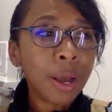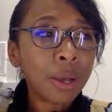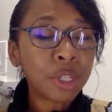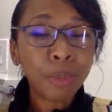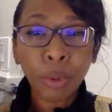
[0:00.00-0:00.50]

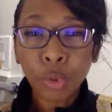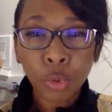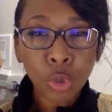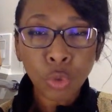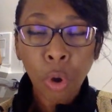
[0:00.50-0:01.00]
spiritual
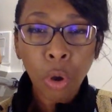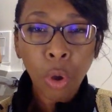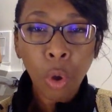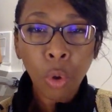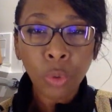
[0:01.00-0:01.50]

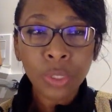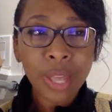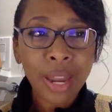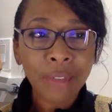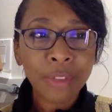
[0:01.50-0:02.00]
strongholds
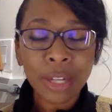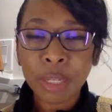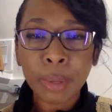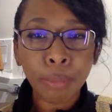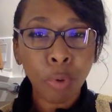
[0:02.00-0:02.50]
that have yet to
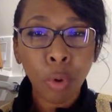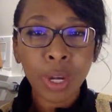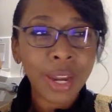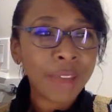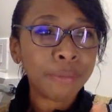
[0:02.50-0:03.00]
be broken
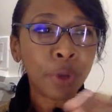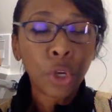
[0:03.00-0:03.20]
and have